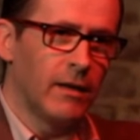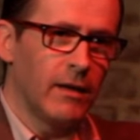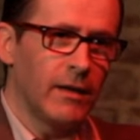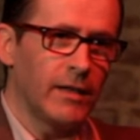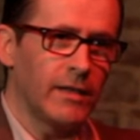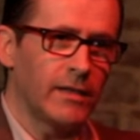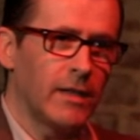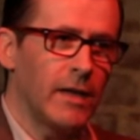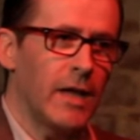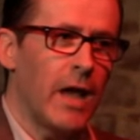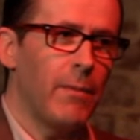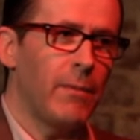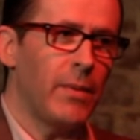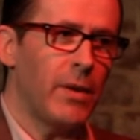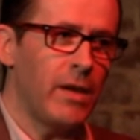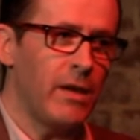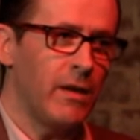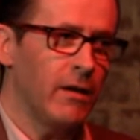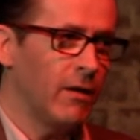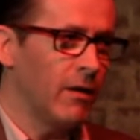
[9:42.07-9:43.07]
It's the
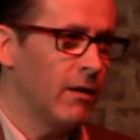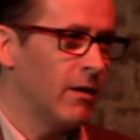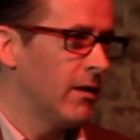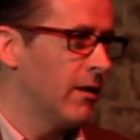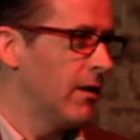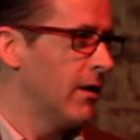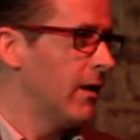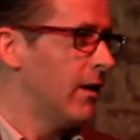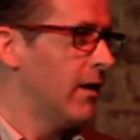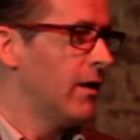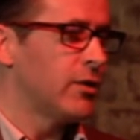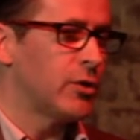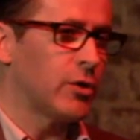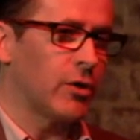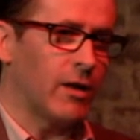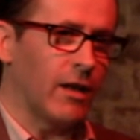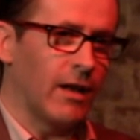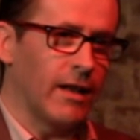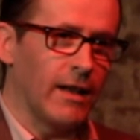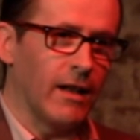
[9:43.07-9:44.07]
appeal to
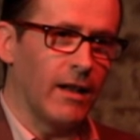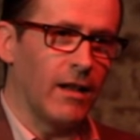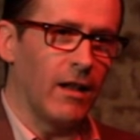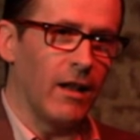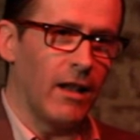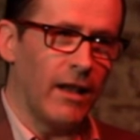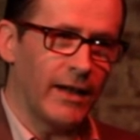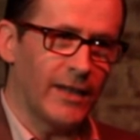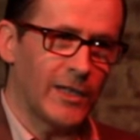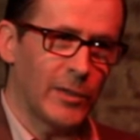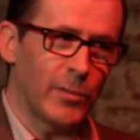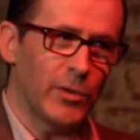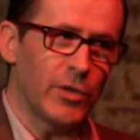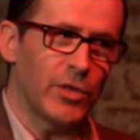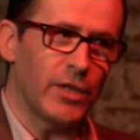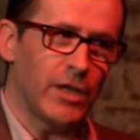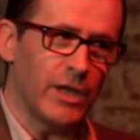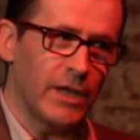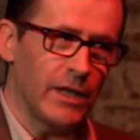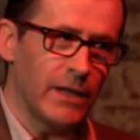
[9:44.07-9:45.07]
clinical
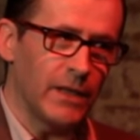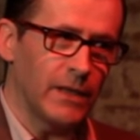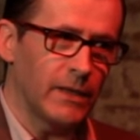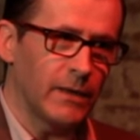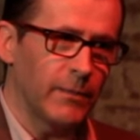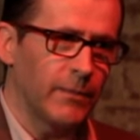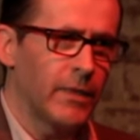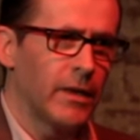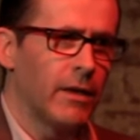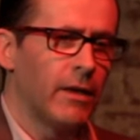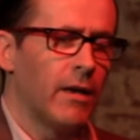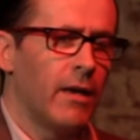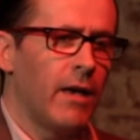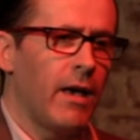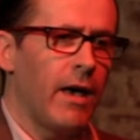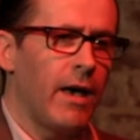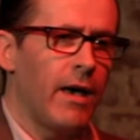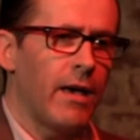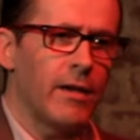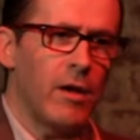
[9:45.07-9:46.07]
expertise.
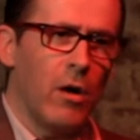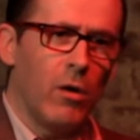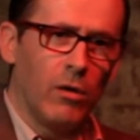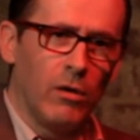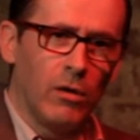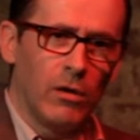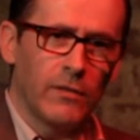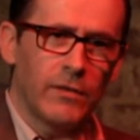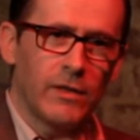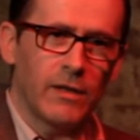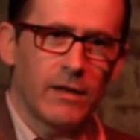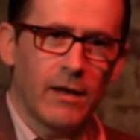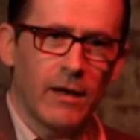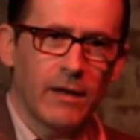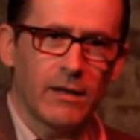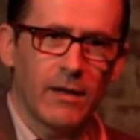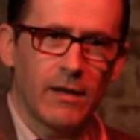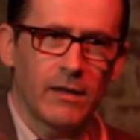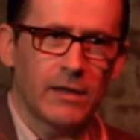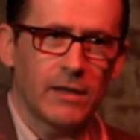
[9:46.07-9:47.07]
And all of the
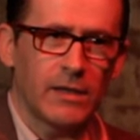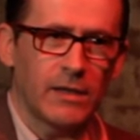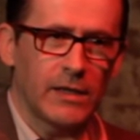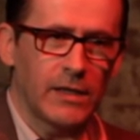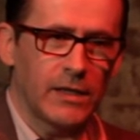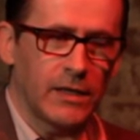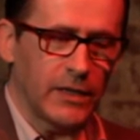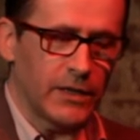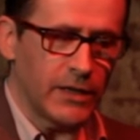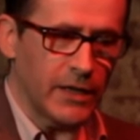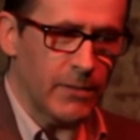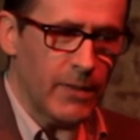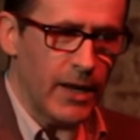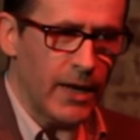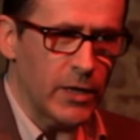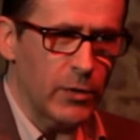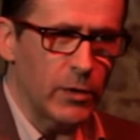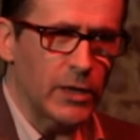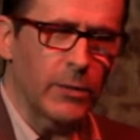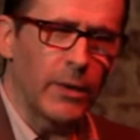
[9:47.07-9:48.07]
diagnostic statistic
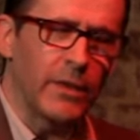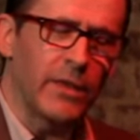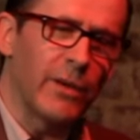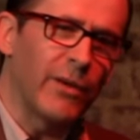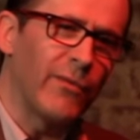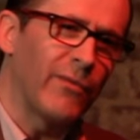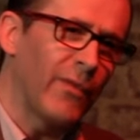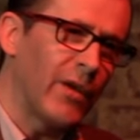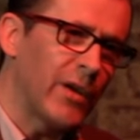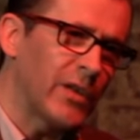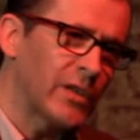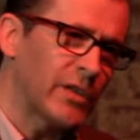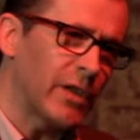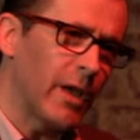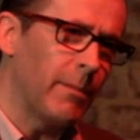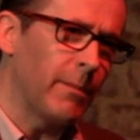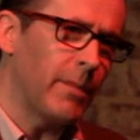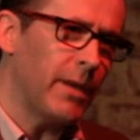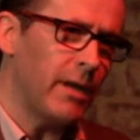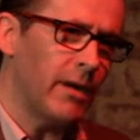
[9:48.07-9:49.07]
manuals, when they first
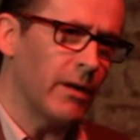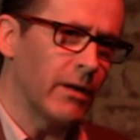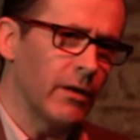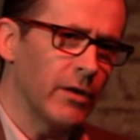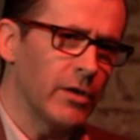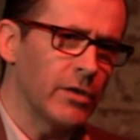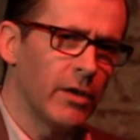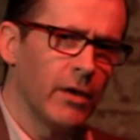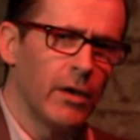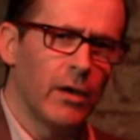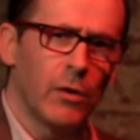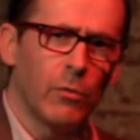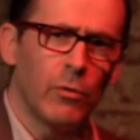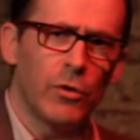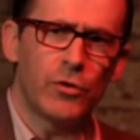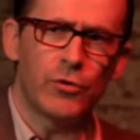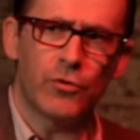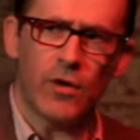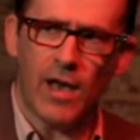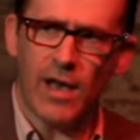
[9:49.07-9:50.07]
appeared,
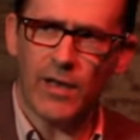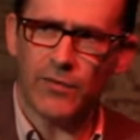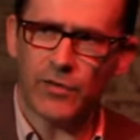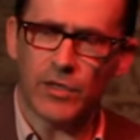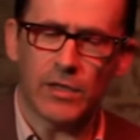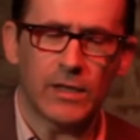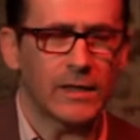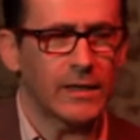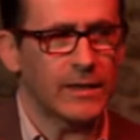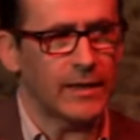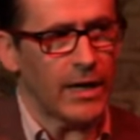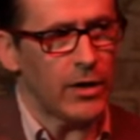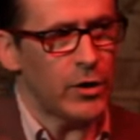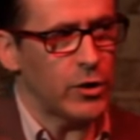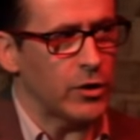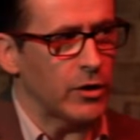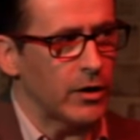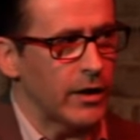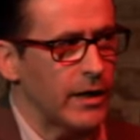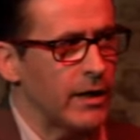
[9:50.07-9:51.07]
were drafted
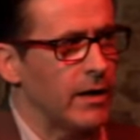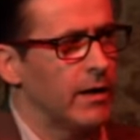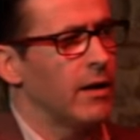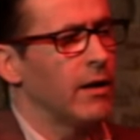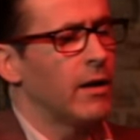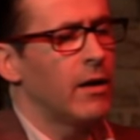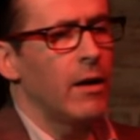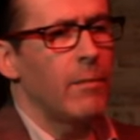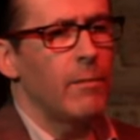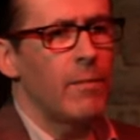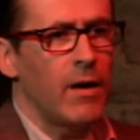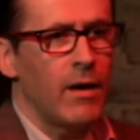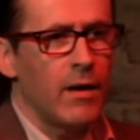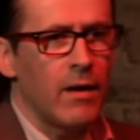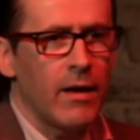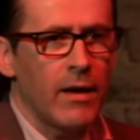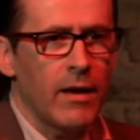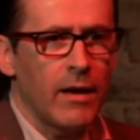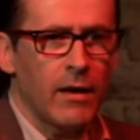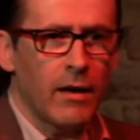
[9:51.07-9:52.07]
essentially
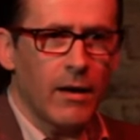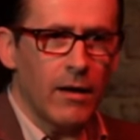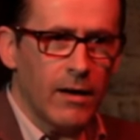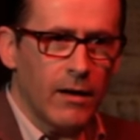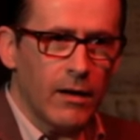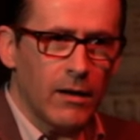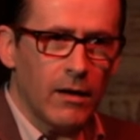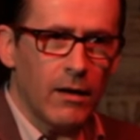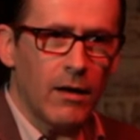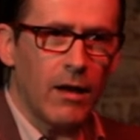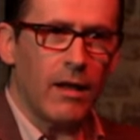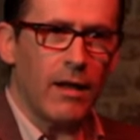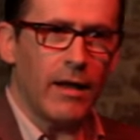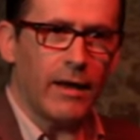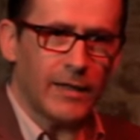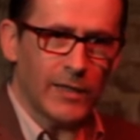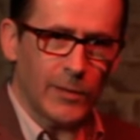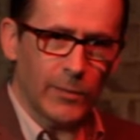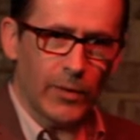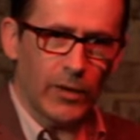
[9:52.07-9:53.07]
by clinical
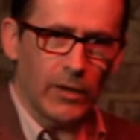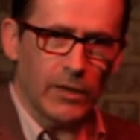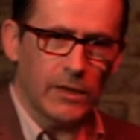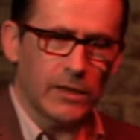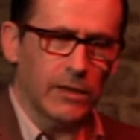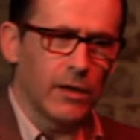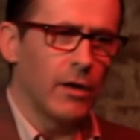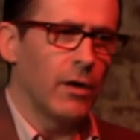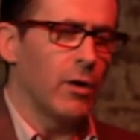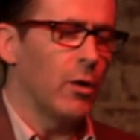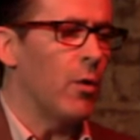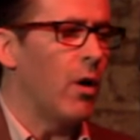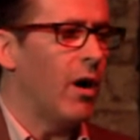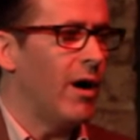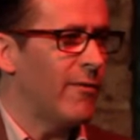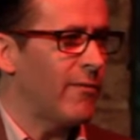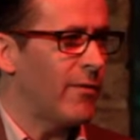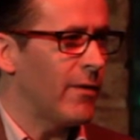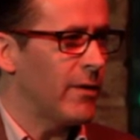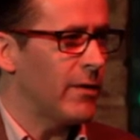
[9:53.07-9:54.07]
experts who
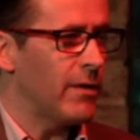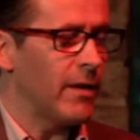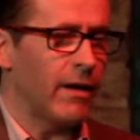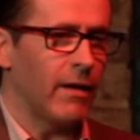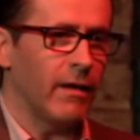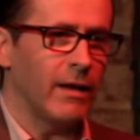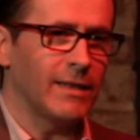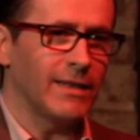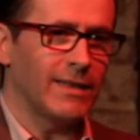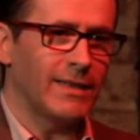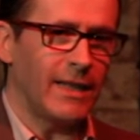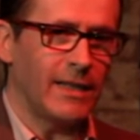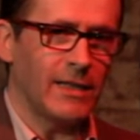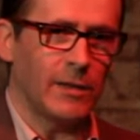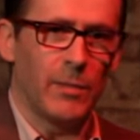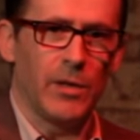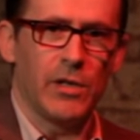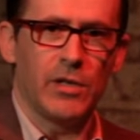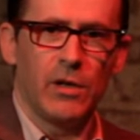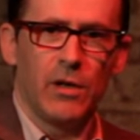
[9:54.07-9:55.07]
offered their
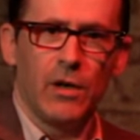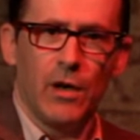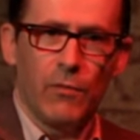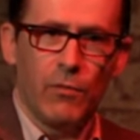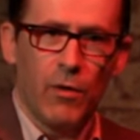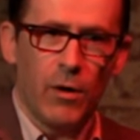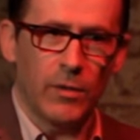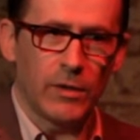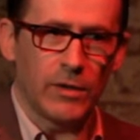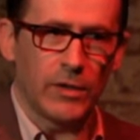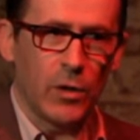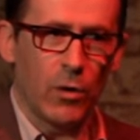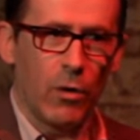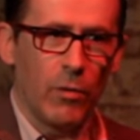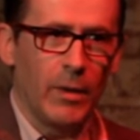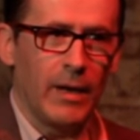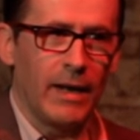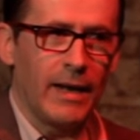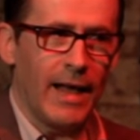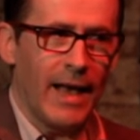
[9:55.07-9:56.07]
assessment of what was
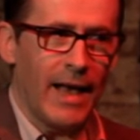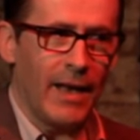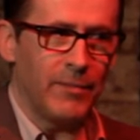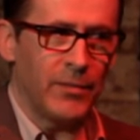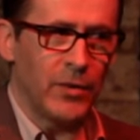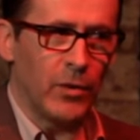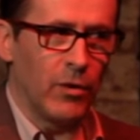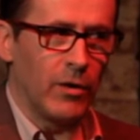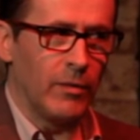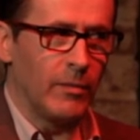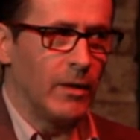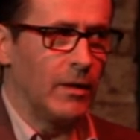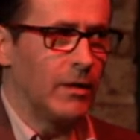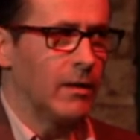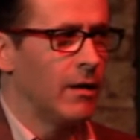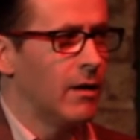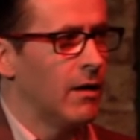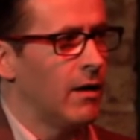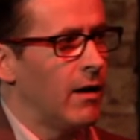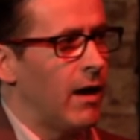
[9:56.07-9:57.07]
normal and abnormal.
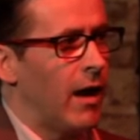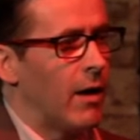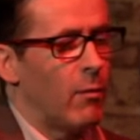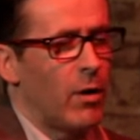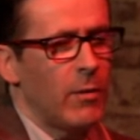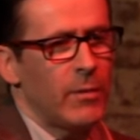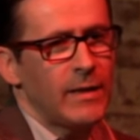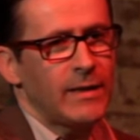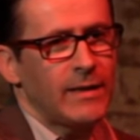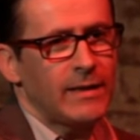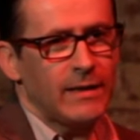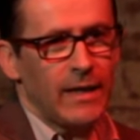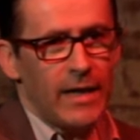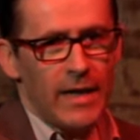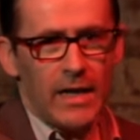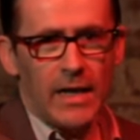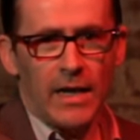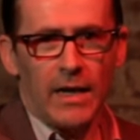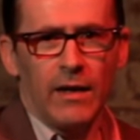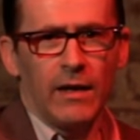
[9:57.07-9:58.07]
And what we
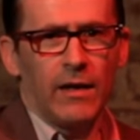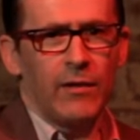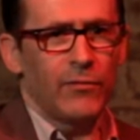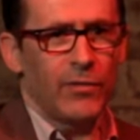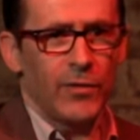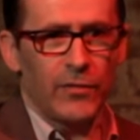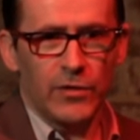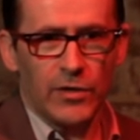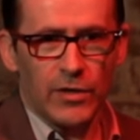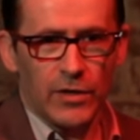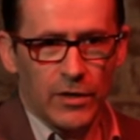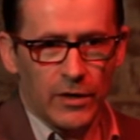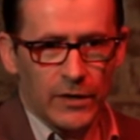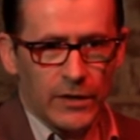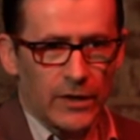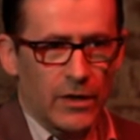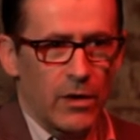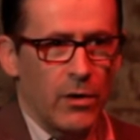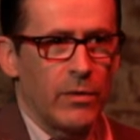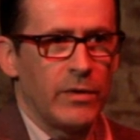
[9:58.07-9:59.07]
see 50
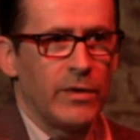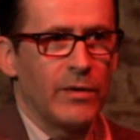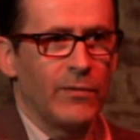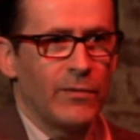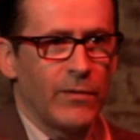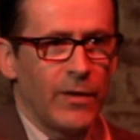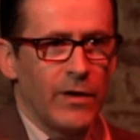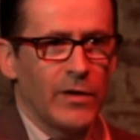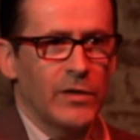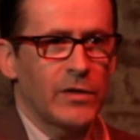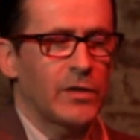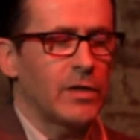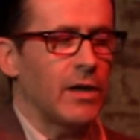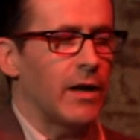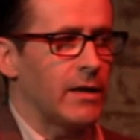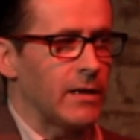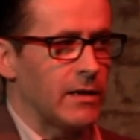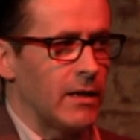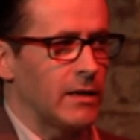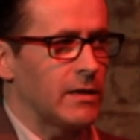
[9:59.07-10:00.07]
years ago in the first
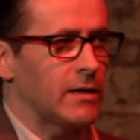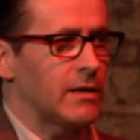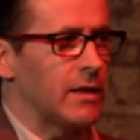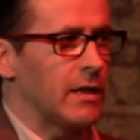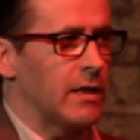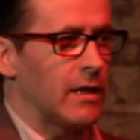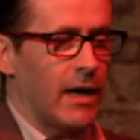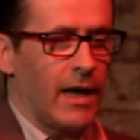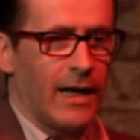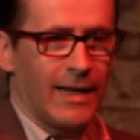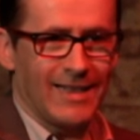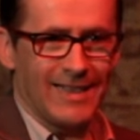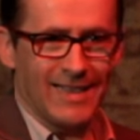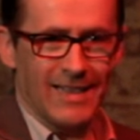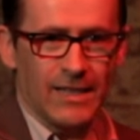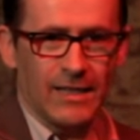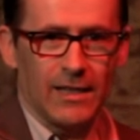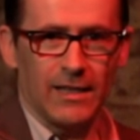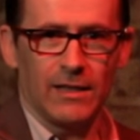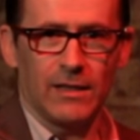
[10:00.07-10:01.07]
diagnostic and
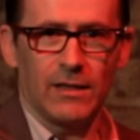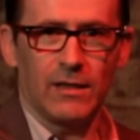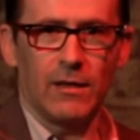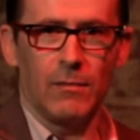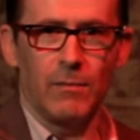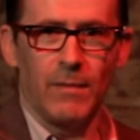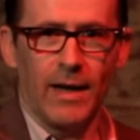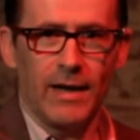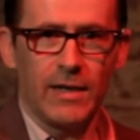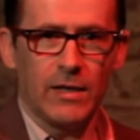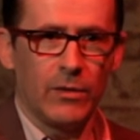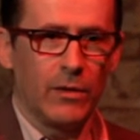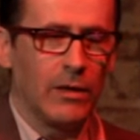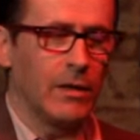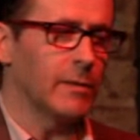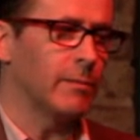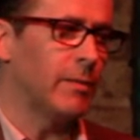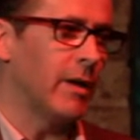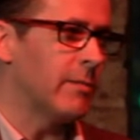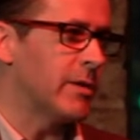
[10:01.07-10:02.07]
statistical
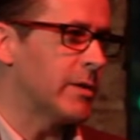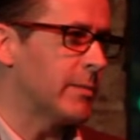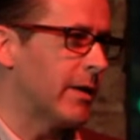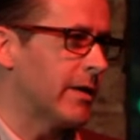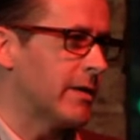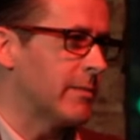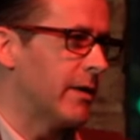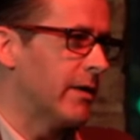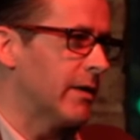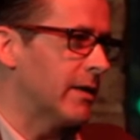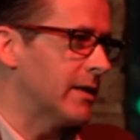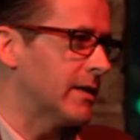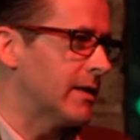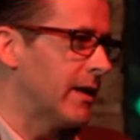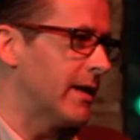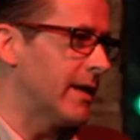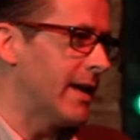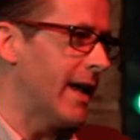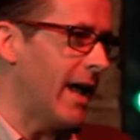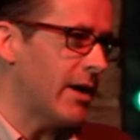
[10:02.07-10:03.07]
manuals published by the American
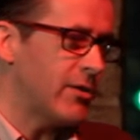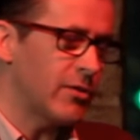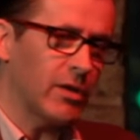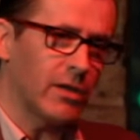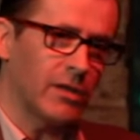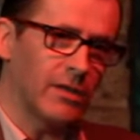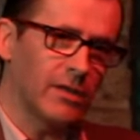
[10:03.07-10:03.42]
Psychiatric